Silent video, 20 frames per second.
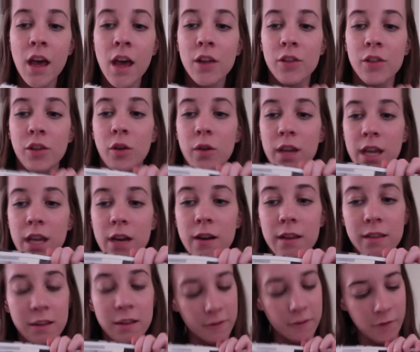So here
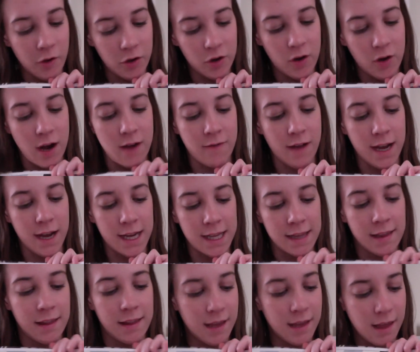in this photograph, I
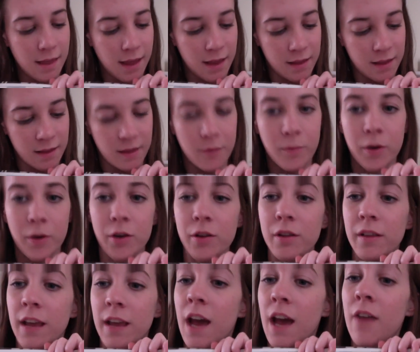can see that the Spurs,
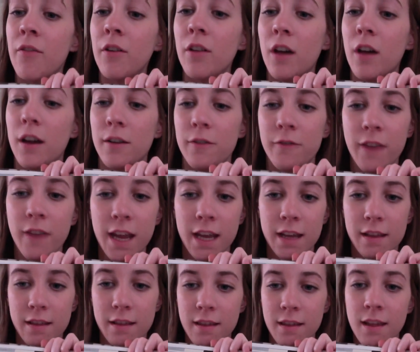they have a lot of
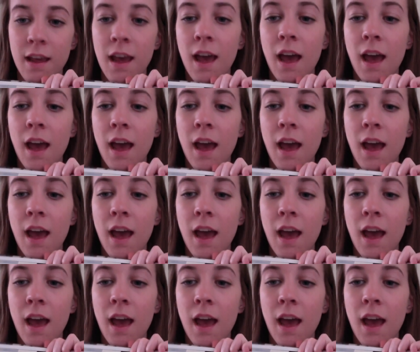fans.